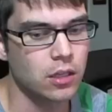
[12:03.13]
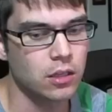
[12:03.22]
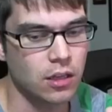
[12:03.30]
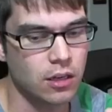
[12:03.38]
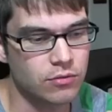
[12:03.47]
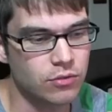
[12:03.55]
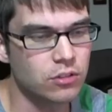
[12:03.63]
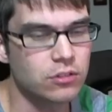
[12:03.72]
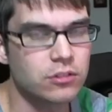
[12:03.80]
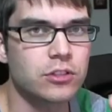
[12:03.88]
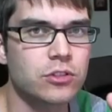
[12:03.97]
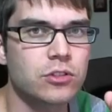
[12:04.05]

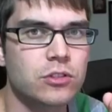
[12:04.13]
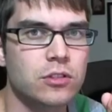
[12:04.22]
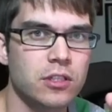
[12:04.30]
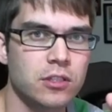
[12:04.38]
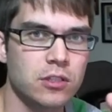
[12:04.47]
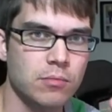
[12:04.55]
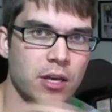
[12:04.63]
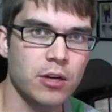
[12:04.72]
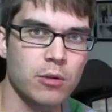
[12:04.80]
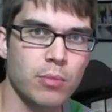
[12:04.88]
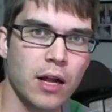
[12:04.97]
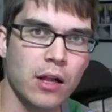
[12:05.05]
Lagavulin is, is a better
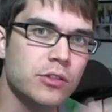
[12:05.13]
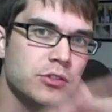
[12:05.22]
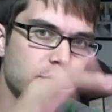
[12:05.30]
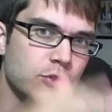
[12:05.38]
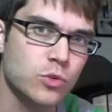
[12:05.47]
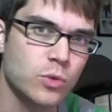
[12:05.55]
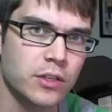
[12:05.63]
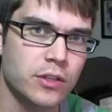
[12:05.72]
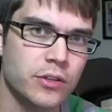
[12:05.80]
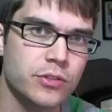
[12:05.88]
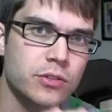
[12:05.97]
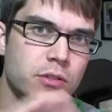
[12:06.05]
balance of
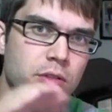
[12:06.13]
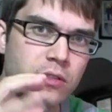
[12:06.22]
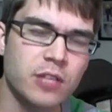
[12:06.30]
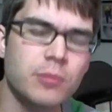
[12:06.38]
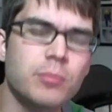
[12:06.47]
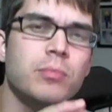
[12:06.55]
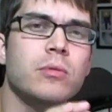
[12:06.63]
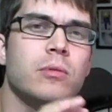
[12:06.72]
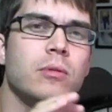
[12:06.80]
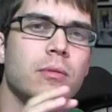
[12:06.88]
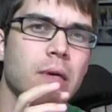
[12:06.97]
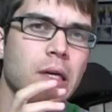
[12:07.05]
sweetness, deep
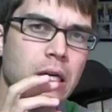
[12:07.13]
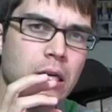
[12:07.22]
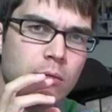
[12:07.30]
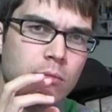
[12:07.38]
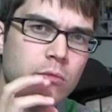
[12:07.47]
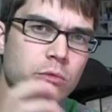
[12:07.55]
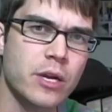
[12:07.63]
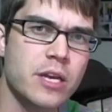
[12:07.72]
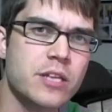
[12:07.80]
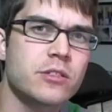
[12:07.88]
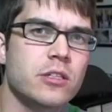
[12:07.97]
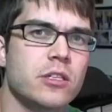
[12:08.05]
um,
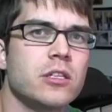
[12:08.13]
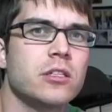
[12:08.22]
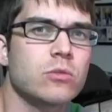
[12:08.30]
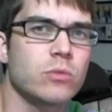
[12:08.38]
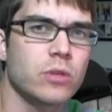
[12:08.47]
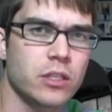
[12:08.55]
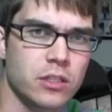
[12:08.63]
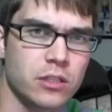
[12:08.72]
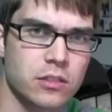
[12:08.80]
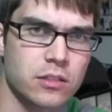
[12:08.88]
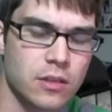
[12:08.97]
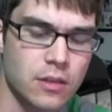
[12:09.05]
raisiny
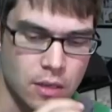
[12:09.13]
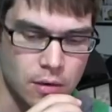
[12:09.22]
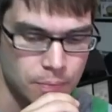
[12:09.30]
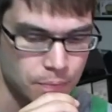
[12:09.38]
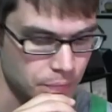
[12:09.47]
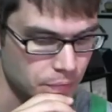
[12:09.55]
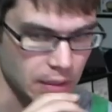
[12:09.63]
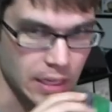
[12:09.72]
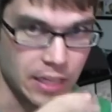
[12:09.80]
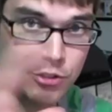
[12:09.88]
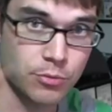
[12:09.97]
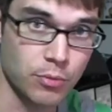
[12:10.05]
sweetness,
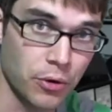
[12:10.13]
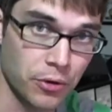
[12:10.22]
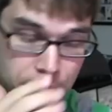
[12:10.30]
and smoke.